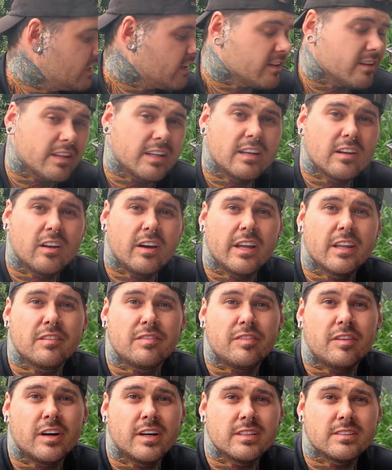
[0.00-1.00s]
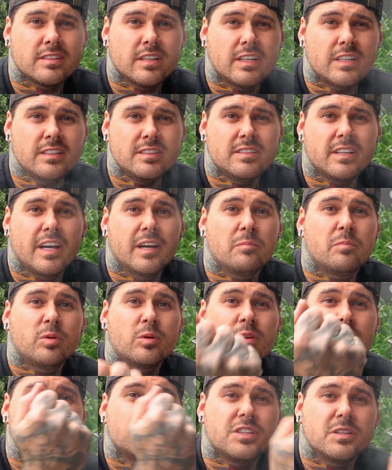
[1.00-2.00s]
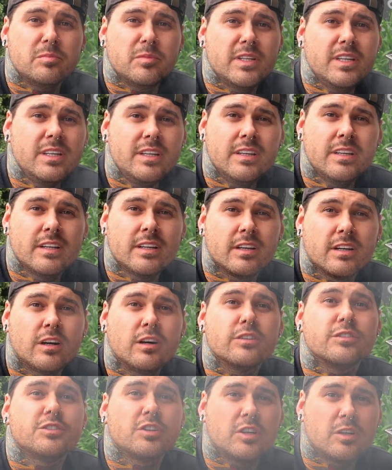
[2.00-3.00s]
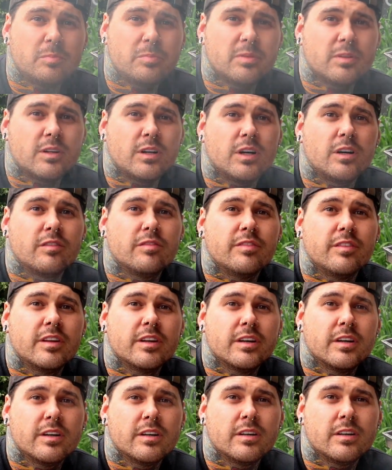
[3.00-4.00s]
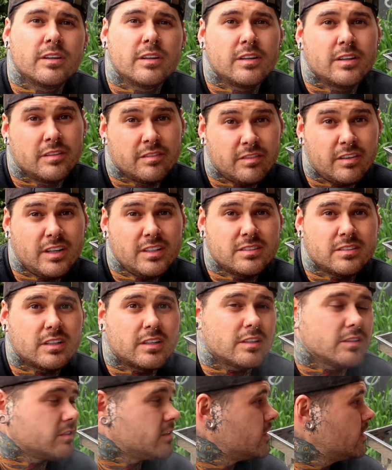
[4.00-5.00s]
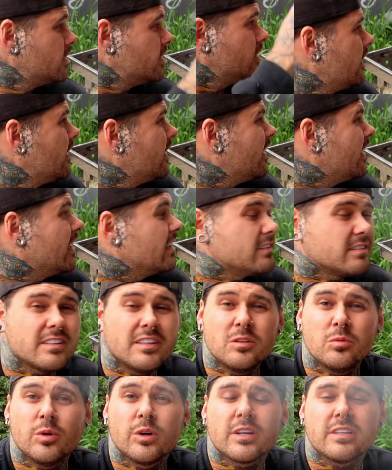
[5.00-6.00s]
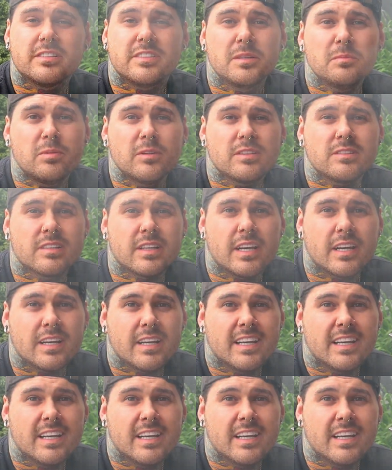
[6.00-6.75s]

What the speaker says: then light the fire starters and put the chimney on top of the fire starters. And it's going to work as simple as that.